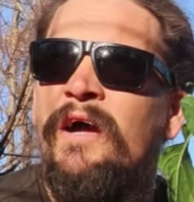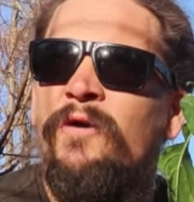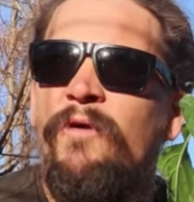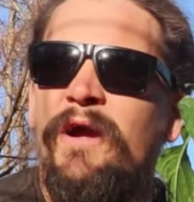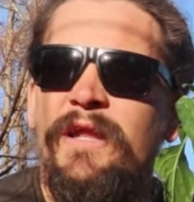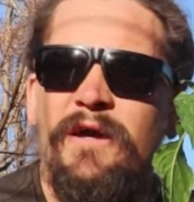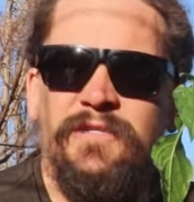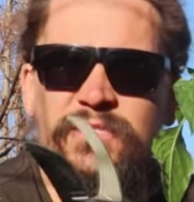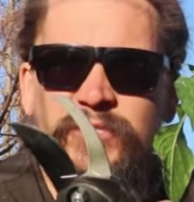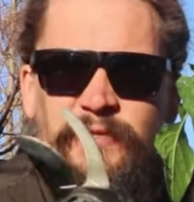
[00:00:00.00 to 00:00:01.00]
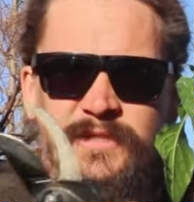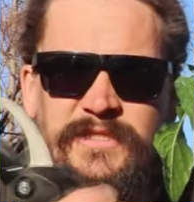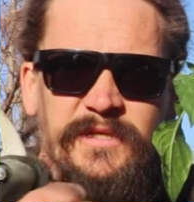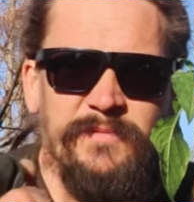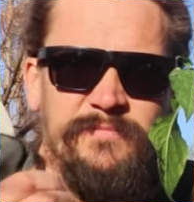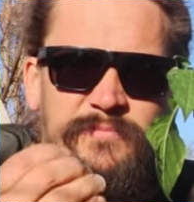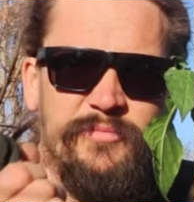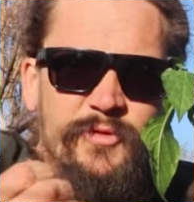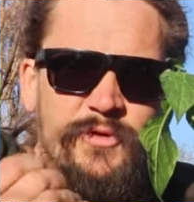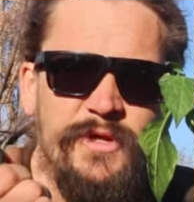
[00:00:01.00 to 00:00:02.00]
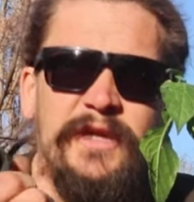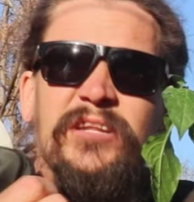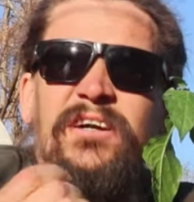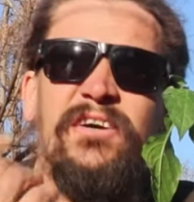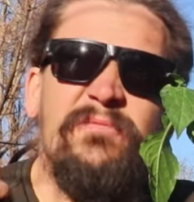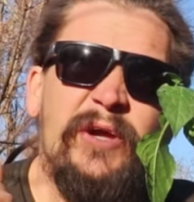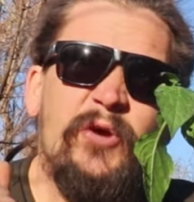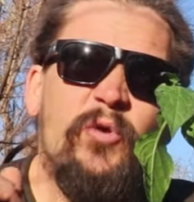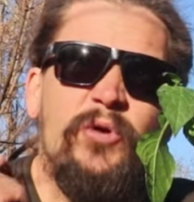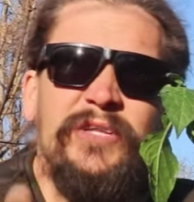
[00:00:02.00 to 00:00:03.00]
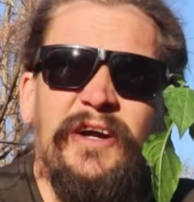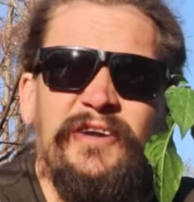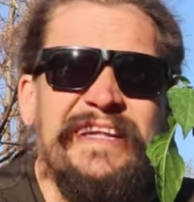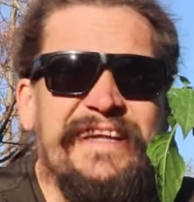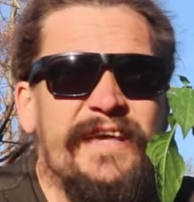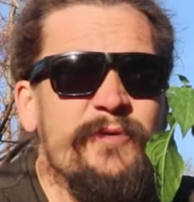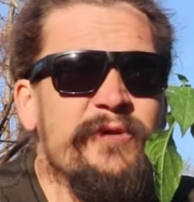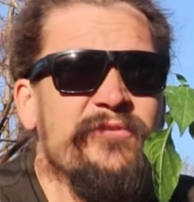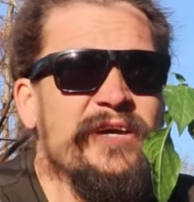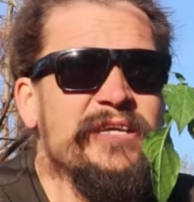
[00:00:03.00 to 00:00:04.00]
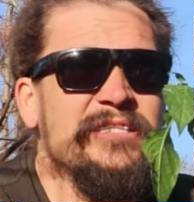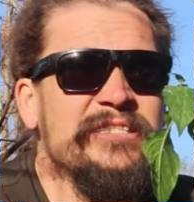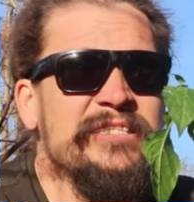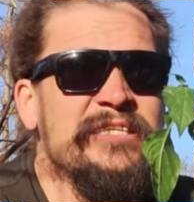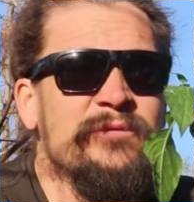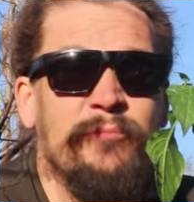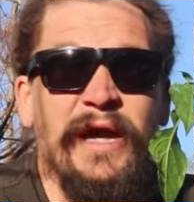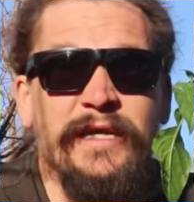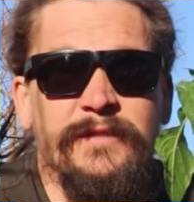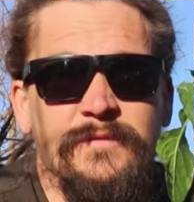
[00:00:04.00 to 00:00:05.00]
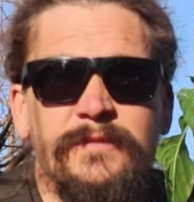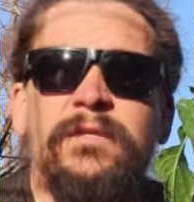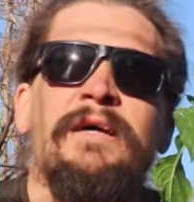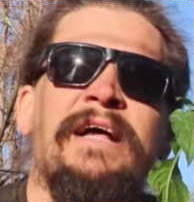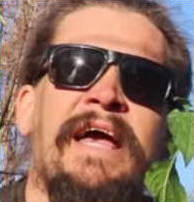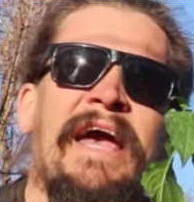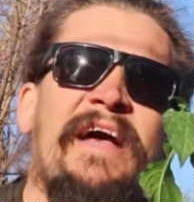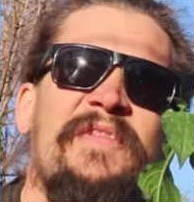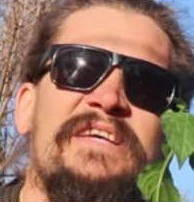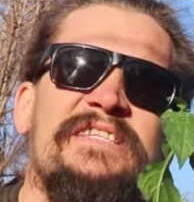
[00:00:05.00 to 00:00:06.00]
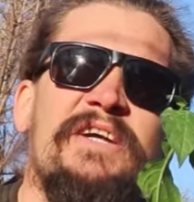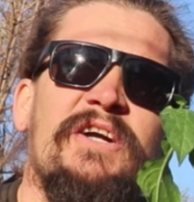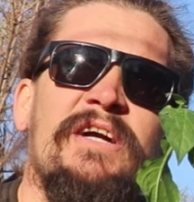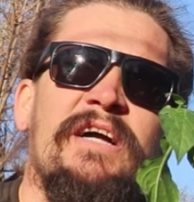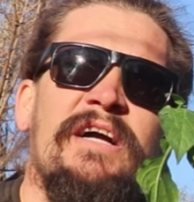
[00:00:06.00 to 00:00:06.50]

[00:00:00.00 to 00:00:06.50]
Right now, I was just doing some pruning of my cold hardy kiwi vines. And this year,